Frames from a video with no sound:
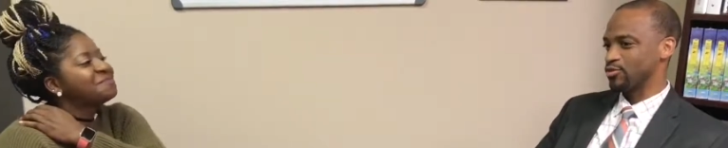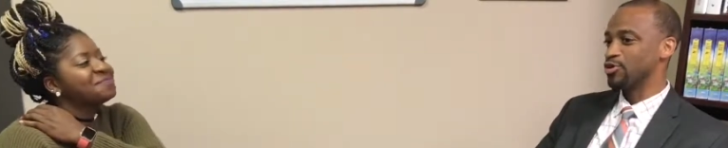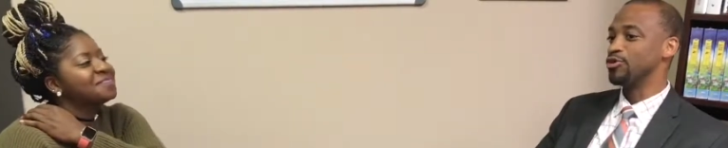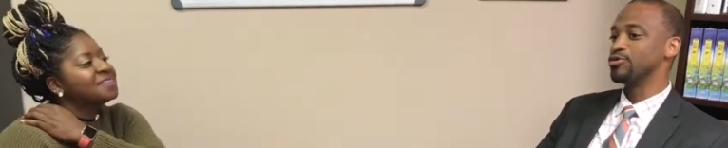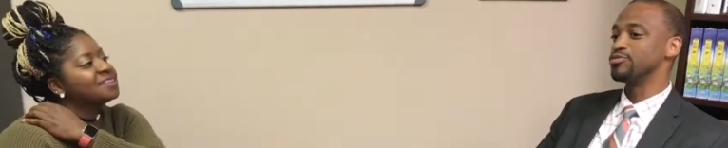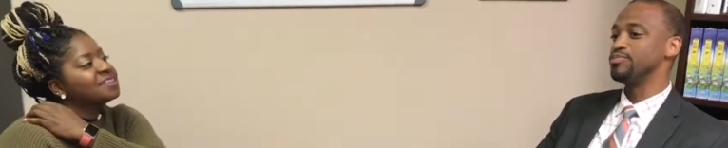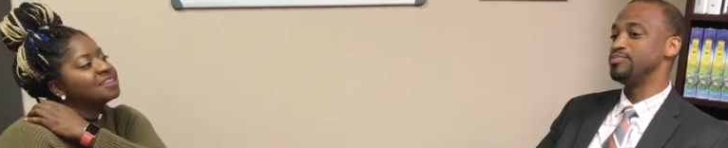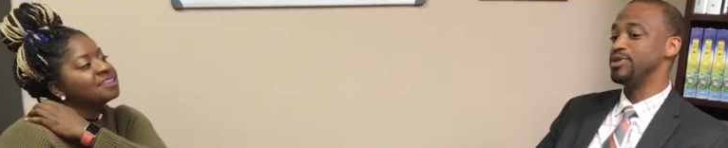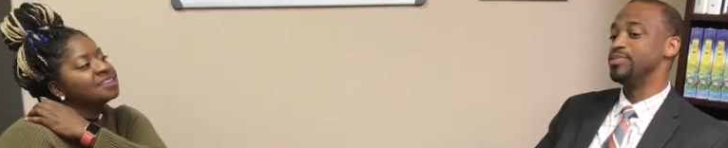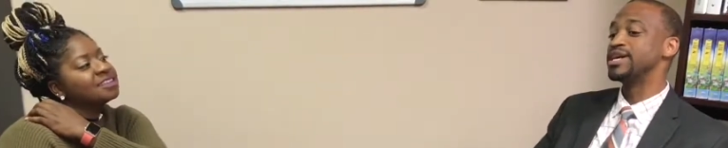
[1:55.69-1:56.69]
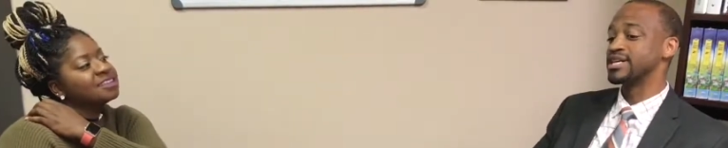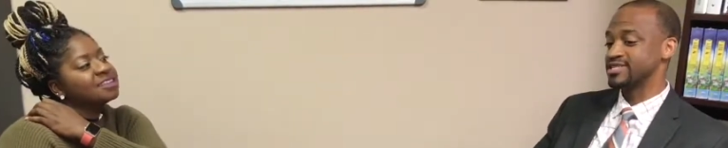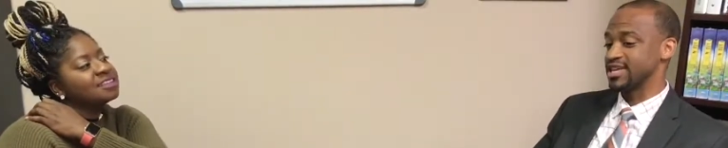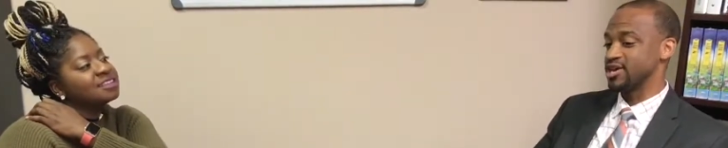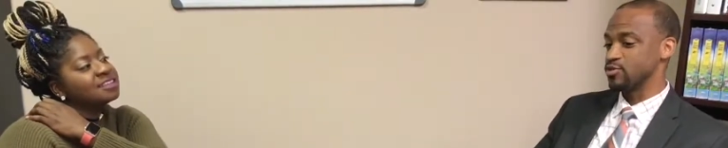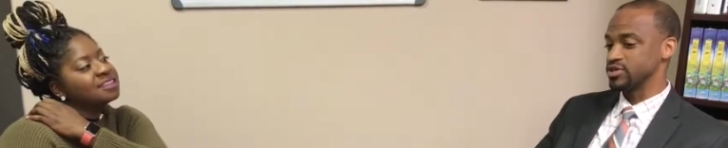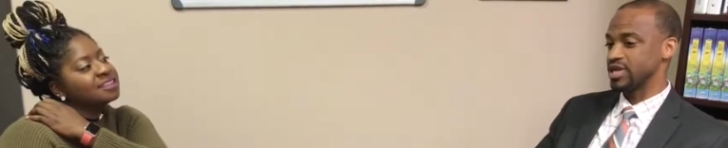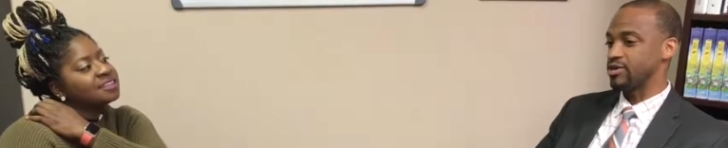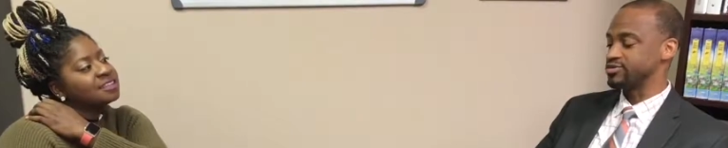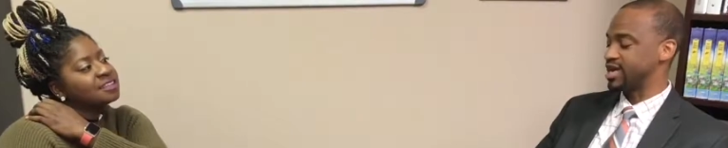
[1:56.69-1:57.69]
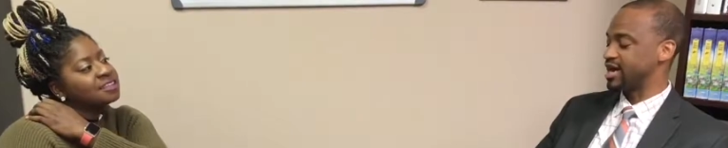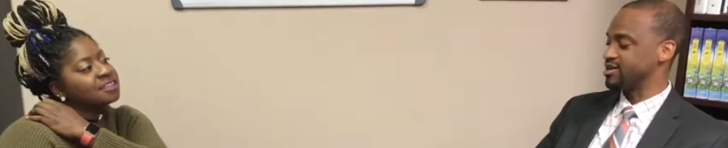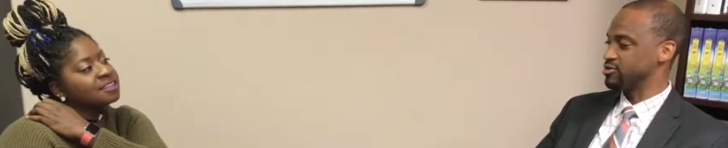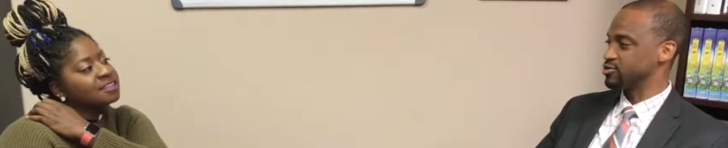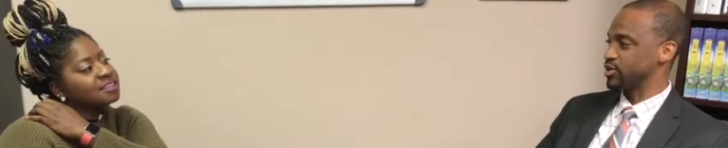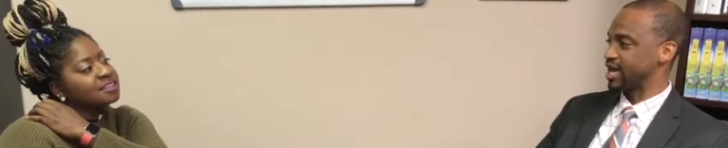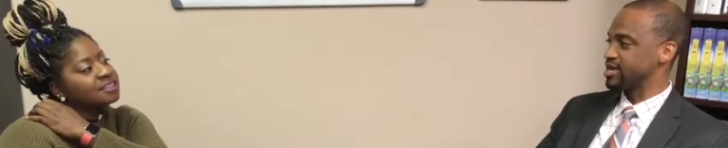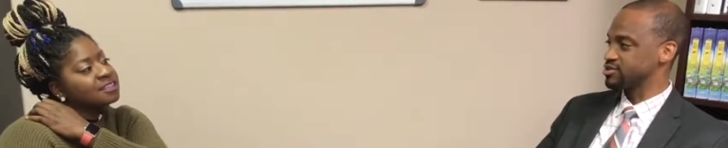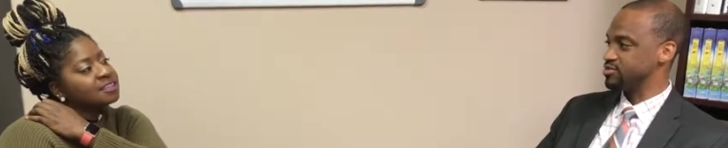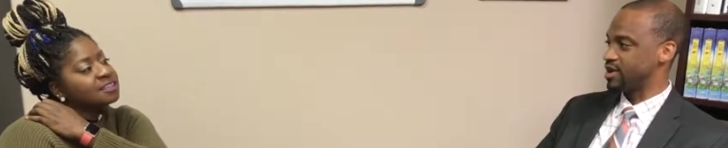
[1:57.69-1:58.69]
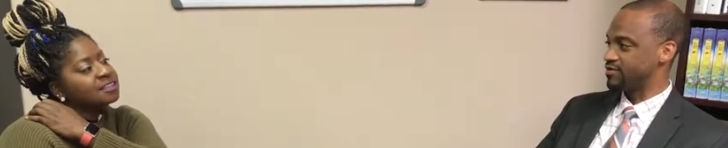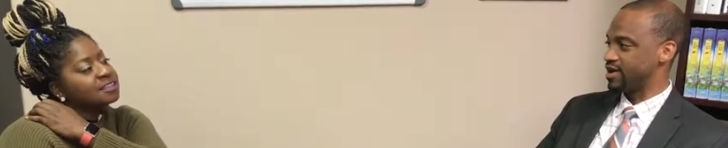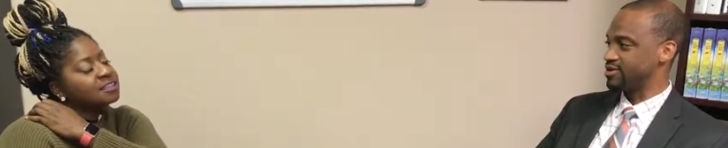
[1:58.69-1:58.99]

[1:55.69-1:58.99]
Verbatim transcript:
Speaker 1: Well, the biggest thing was I was diagnosed with cancer my